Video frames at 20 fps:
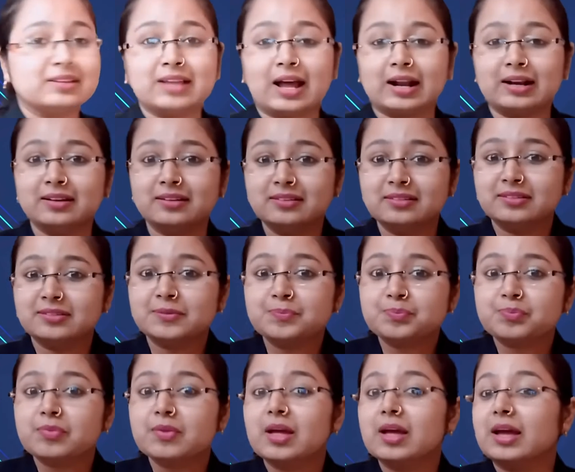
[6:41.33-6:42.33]
that is
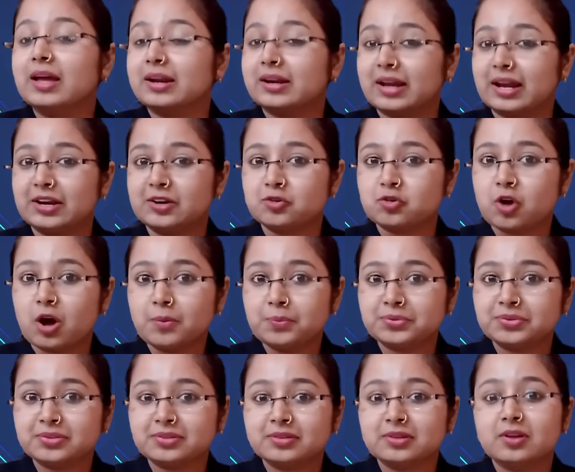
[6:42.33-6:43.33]

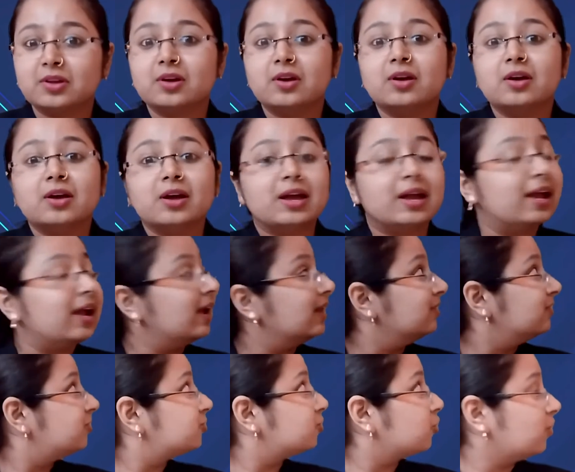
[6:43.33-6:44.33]
raindrops,
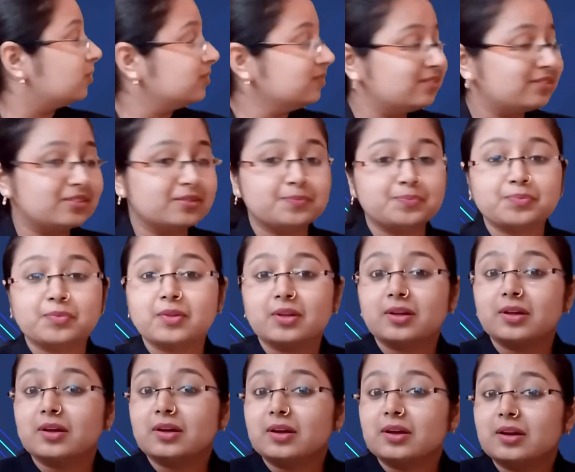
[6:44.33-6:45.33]
hailstones,
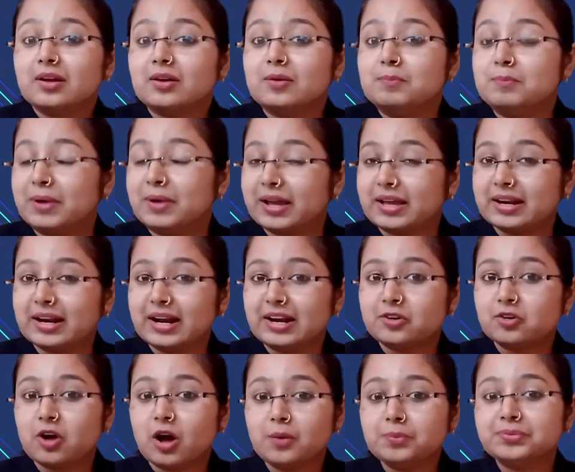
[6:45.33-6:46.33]
big
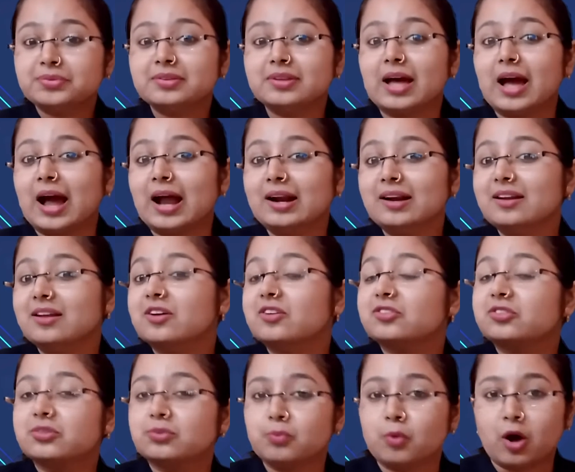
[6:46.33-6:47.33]
raindrops and
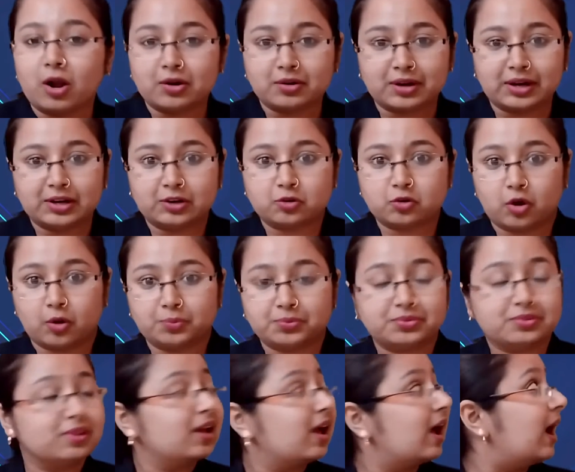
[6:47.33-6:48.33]
small
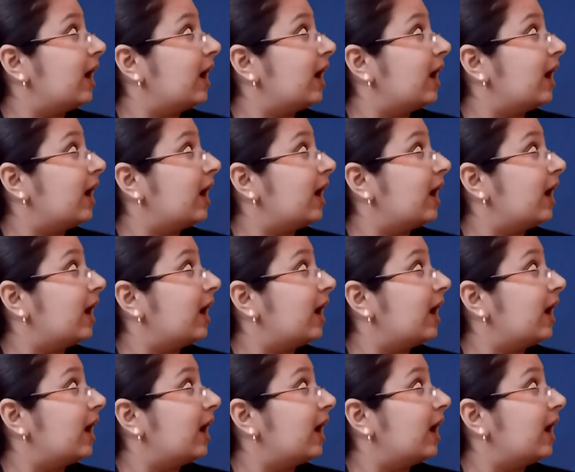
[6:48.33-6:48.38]
raindrops.